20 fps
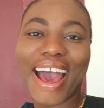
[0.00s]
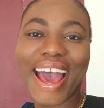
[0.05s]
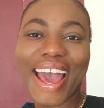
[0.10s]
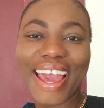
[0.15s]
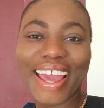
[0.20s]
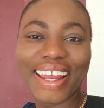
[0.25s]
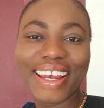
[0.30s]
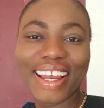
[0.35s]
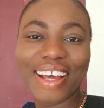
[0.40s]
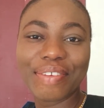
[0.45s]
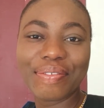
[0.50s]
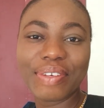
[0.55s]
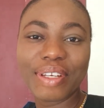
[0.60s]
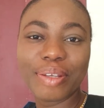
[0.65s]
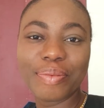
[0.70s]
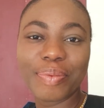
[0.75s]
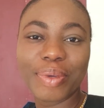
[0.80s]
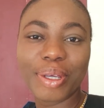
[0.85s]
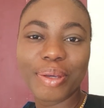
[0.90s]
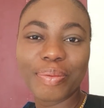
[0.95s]
Hi,
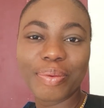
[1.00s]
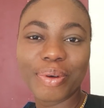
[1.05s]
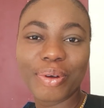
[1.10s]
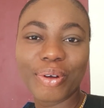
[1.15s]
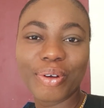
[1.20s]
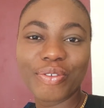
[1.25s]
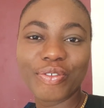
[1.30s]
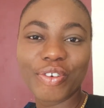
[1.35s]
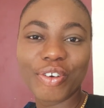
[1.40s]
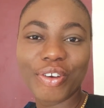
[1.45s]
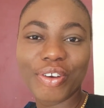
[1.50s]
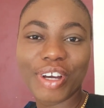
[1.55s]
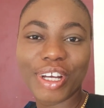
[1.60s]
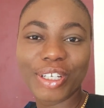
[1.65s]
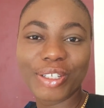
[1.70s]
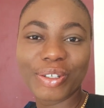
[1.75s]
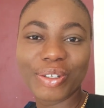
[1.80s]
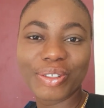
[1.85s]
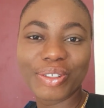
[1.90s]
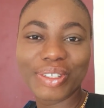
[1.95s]
lovely people.
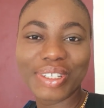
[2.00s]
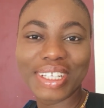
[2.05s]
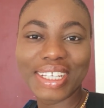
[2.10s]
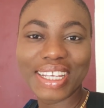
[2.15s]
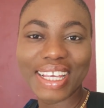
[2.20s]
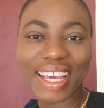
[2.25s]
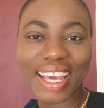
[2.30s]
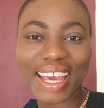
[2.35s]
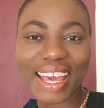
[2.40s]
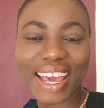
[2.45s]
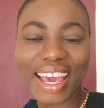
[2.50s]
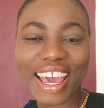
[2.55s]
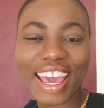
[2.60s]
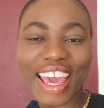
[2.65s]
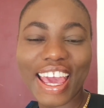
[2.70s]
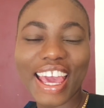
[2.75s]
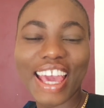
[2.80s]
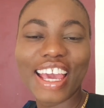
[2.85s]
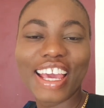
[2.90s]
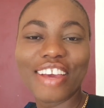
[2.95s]
Oforiwaa Duodu here.
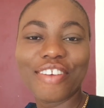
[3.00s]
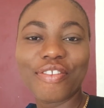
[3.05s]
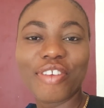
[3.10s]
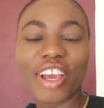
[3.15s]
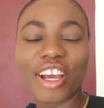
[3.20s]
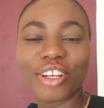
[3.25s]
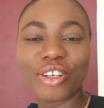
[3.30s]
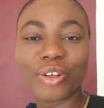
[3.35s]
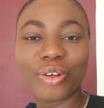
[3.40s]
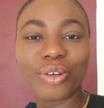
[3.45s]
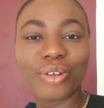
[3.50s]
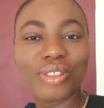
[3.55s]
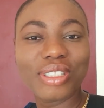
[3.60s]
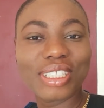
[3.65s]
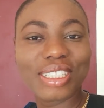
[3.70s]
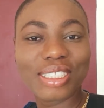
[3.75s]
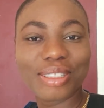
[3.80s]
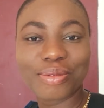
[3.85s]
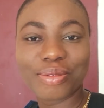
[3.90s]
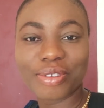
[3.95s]
If you're an
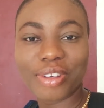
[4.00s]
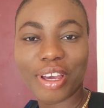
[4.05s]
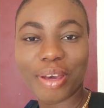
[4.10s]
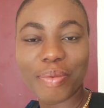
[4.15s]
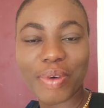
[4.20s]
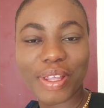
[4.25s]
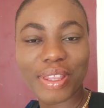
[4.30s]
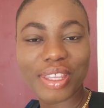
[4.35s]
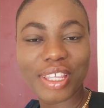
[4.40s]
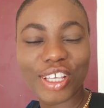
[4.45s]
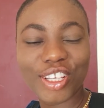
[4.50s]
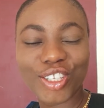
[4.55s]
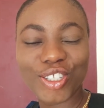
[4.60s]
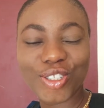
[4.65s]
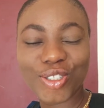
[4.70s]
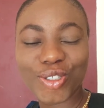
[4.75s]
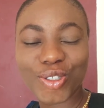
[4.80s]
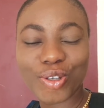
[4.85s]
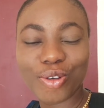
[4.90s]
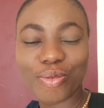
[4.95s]
old subscriber,
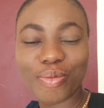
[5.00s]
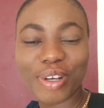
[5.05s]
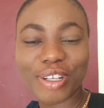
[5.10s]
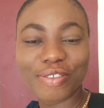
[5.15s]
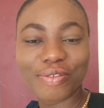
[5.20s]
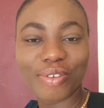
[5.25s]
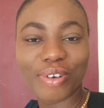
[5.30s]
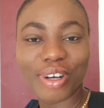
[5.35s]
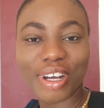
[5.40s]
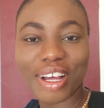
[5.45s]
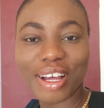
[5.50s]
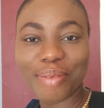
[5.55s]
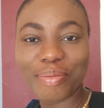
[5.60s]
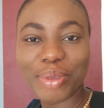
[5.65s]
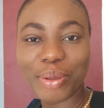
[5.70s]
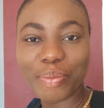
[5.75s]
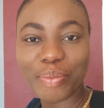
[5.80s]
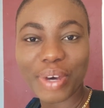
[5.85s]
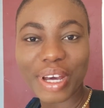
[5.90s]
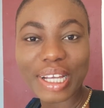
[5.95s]
thank you so much for
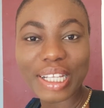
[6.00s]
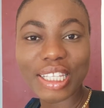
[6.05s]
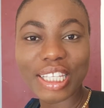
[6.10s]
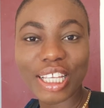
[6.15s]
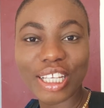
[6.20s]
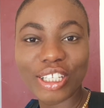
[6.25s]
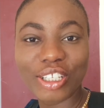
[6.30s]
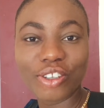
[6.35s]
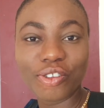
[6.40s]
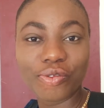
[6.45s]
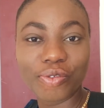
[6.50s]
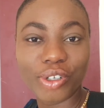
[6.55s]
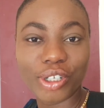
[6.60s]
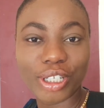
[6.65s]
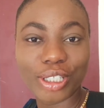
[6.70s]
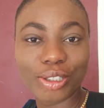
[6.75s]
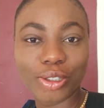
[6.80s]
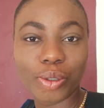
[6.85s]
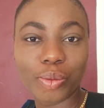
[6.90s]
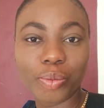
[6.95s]
coming back. Thank you for
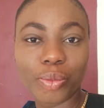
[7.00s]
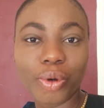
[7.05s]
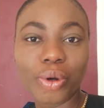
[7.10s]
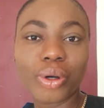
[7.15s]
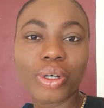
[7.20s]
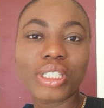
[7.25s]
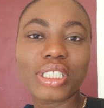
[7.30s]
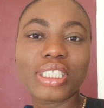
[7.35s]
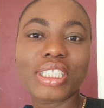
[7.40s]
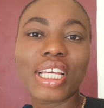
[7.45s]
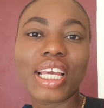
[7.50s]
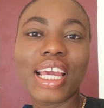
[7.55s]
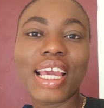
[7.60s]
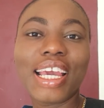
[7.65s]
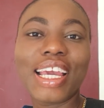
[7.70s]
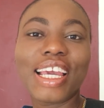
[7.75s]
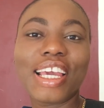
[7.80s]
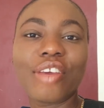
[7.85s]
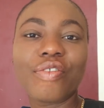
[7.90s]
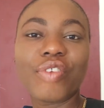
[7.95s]
the support.
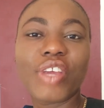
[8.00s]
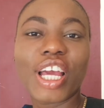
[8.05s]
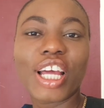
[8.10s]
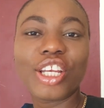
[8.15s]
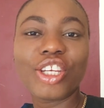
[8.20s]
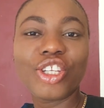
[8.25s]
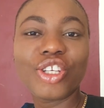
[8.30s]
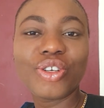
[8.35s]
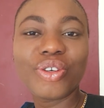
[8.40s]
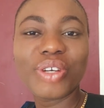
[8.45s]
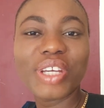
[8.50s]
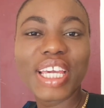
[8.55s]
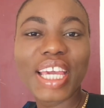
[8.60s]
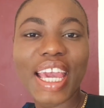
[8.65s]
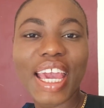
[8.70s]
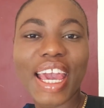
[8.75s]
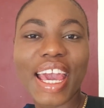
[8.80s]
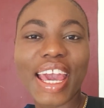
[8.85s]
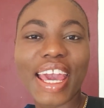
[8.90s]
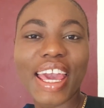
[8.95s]
If you are new
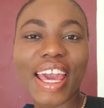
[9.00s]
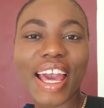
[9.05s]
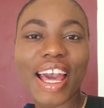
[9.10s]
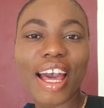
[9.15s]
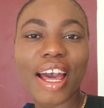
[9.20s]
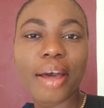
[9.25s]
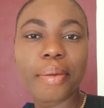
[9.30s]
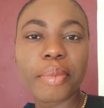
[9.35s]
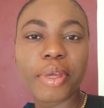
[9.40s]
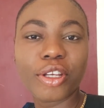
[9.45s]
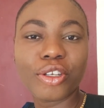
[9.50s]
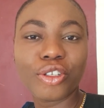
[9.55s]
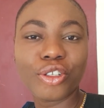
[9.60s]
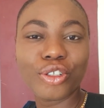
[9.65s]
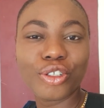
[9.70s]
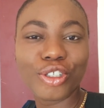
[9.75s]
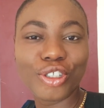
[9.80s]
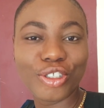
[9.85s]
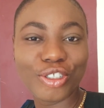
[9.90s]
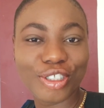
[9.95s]
here, I am a
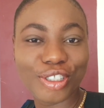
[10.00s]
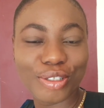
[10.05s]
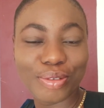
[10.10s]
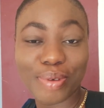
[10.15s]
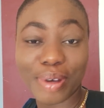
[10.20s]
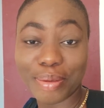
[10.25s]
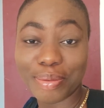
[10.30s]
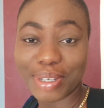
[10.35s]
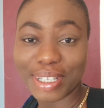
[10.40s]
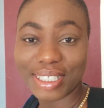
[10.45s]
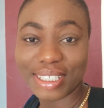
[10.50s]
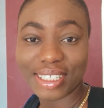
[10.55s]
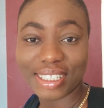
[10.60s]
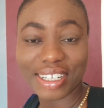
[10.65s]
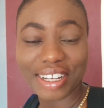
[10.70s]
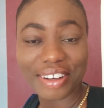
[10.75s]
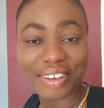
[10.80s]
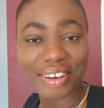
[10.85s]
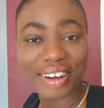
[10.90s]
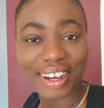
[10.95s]
new YouTuber based
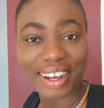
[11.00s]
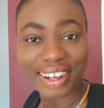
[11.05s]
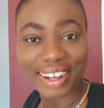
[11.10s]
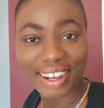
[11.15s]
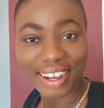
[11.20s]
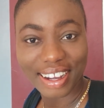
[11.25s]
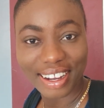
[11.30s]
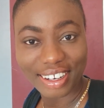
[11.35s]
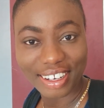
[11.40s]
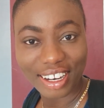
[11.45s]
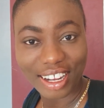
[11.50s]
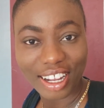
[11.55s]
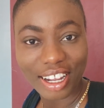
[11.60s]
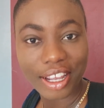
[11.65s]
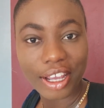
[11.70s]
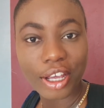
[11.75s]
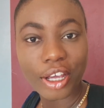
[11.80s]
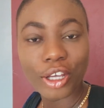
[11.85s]
in Accra, Ghana.